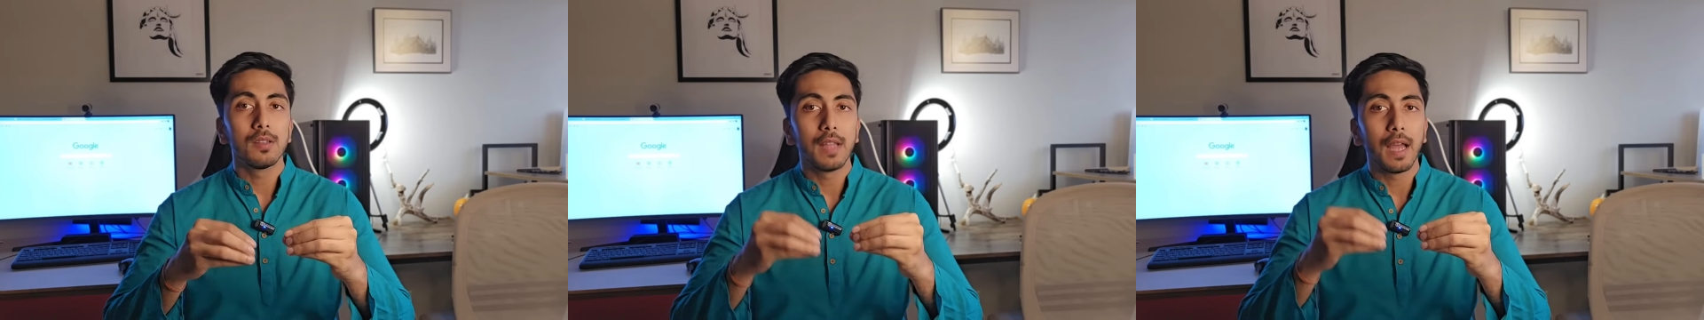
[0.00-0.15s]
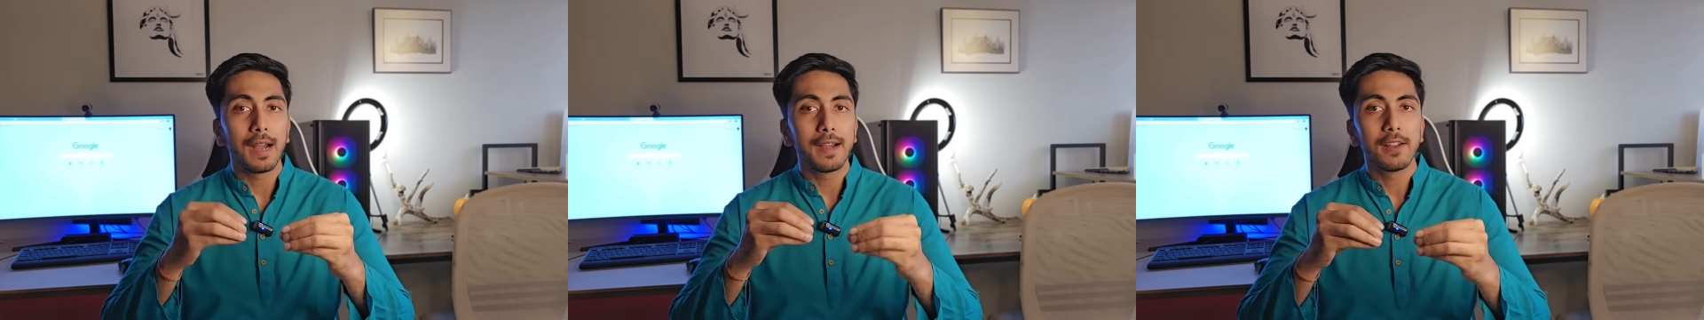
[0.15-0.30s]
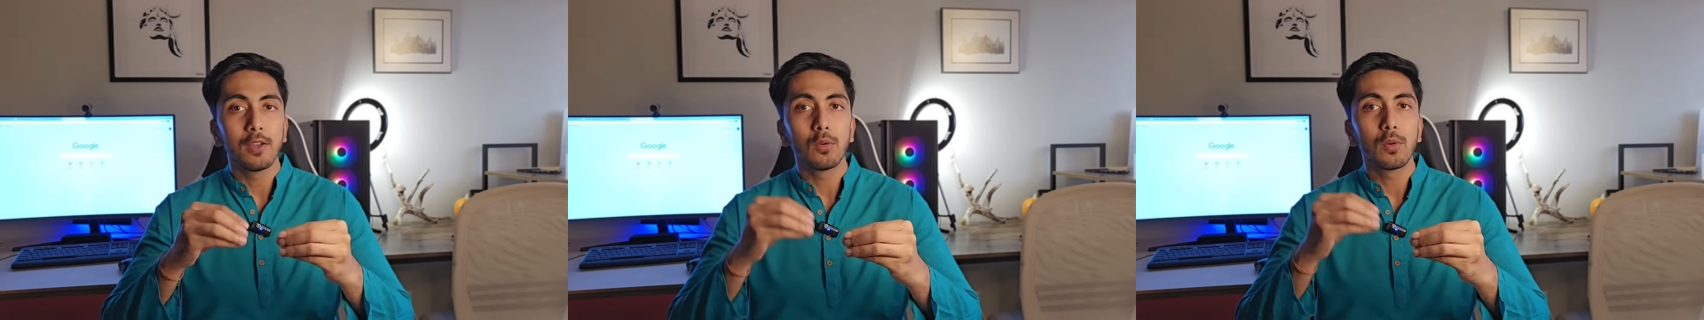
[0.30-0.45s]

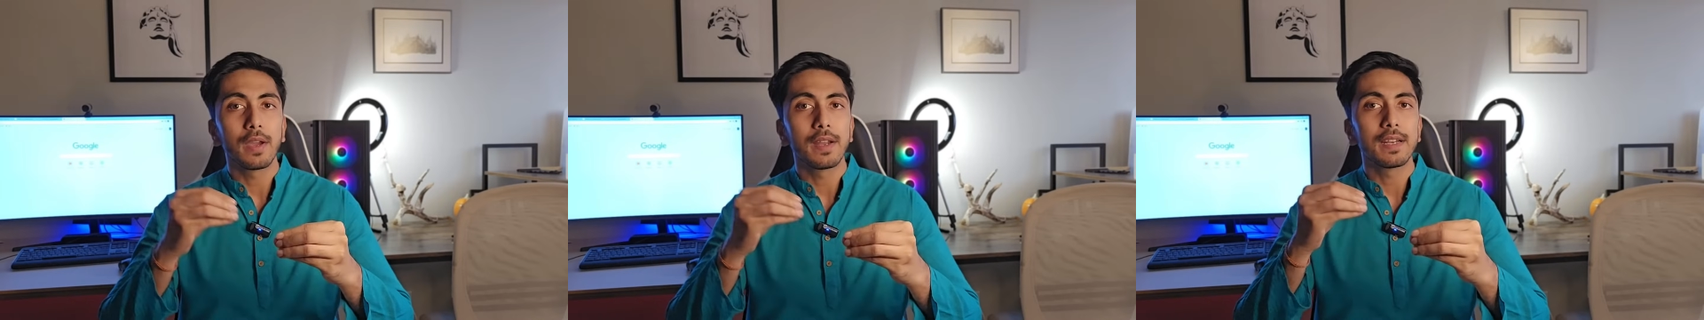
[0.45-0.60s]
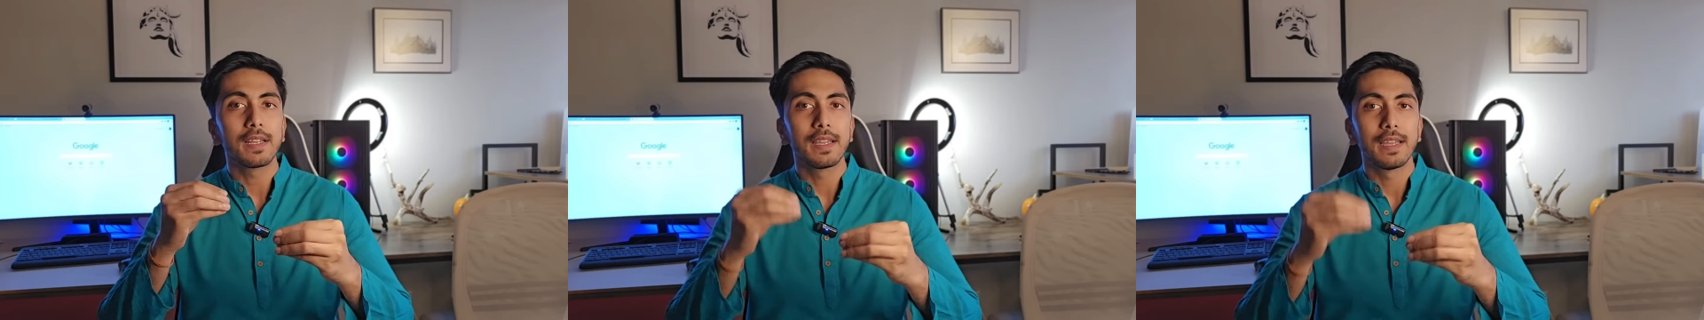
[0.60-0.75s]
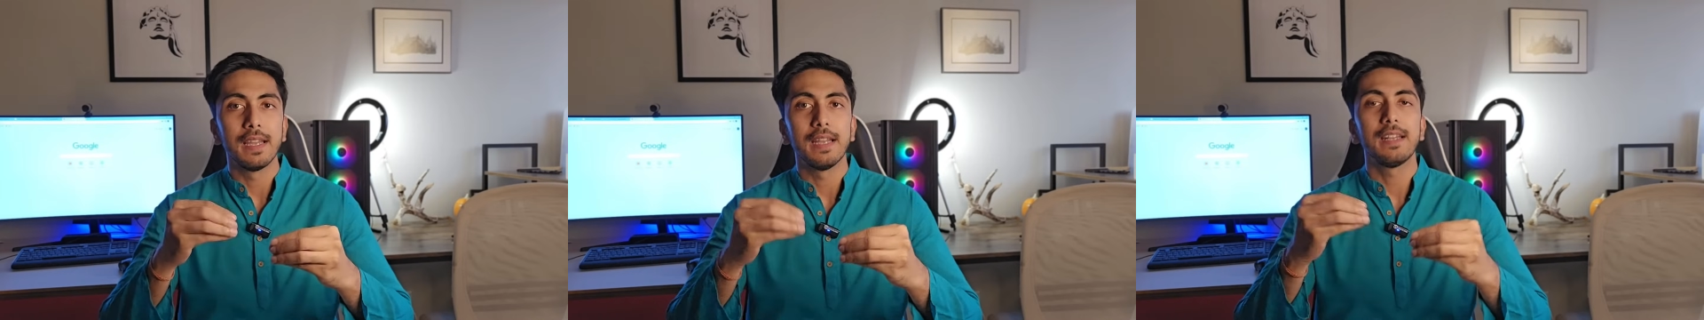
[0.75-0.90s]
that you
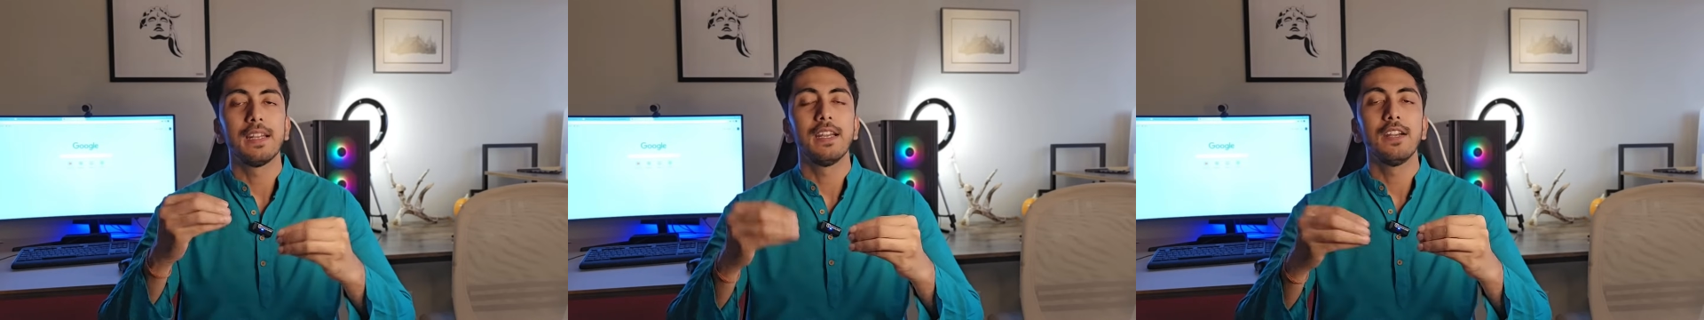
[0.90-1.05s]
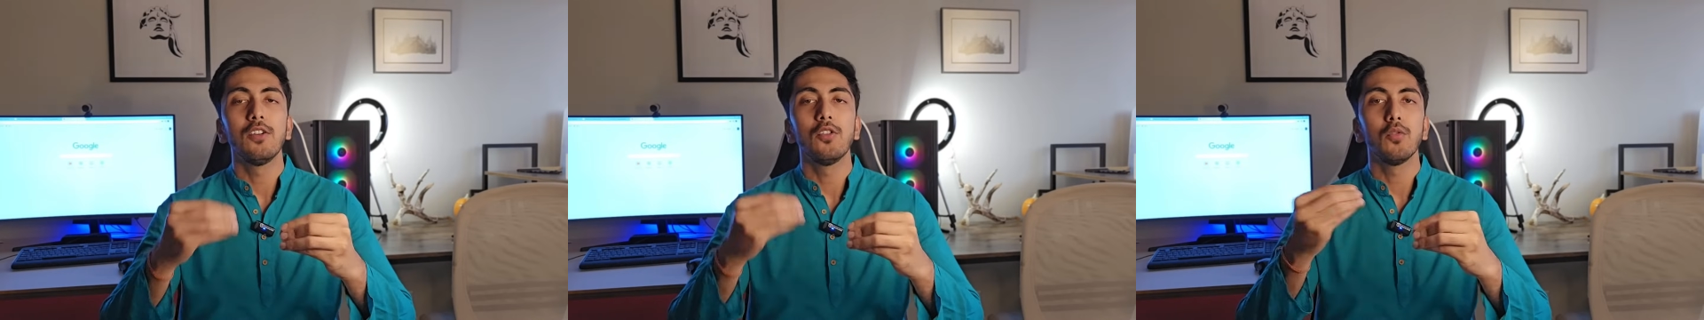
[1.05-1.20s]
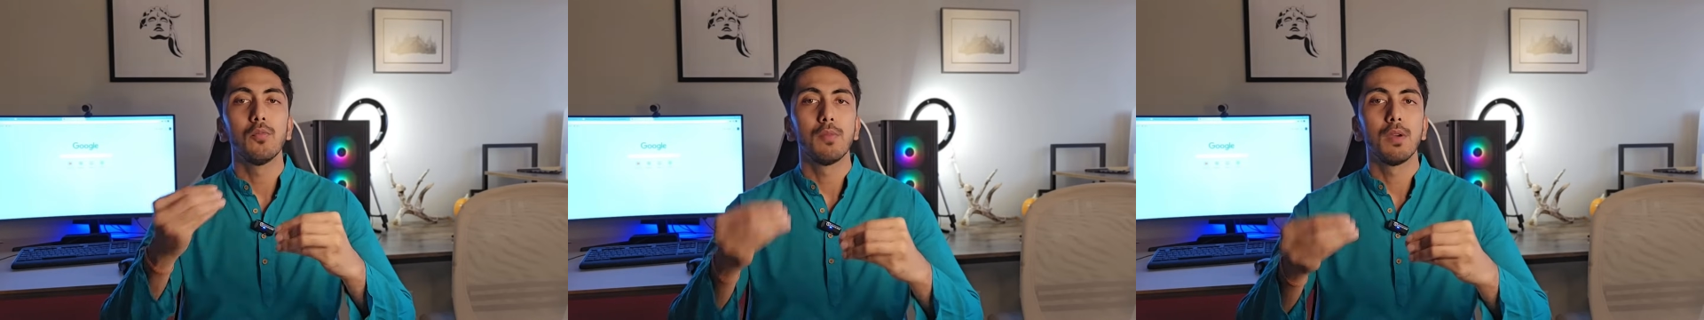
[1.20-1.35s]
can get
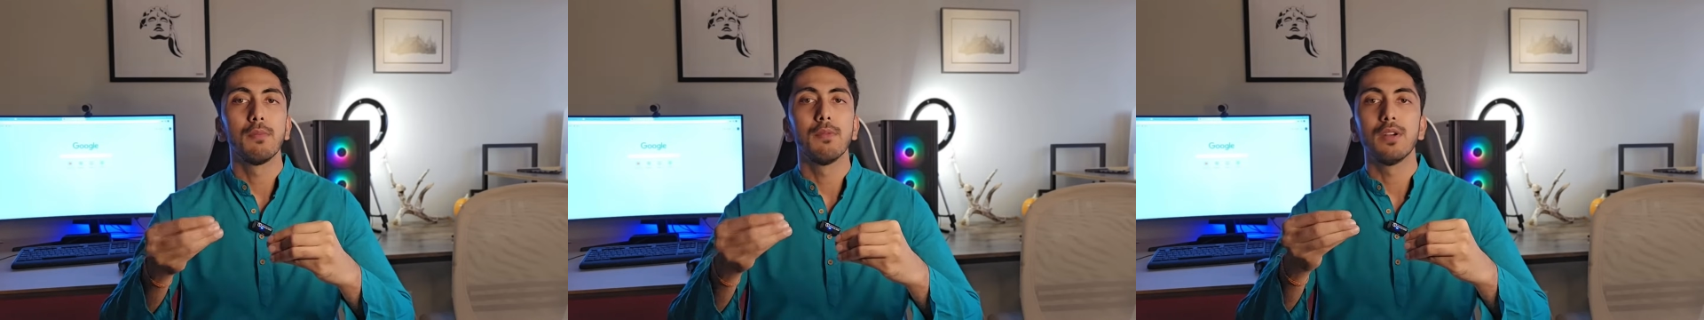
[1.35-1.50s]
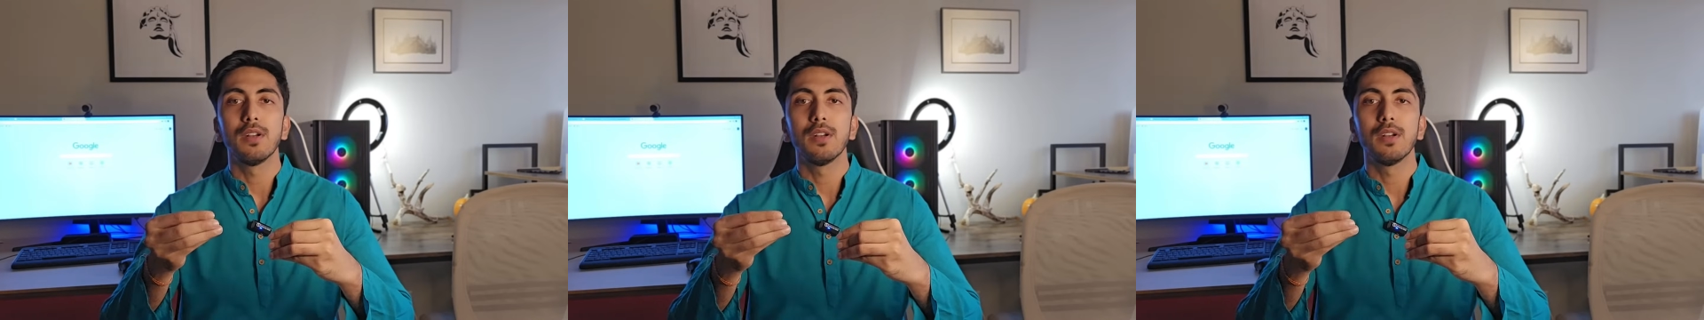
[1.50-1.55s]
into BIM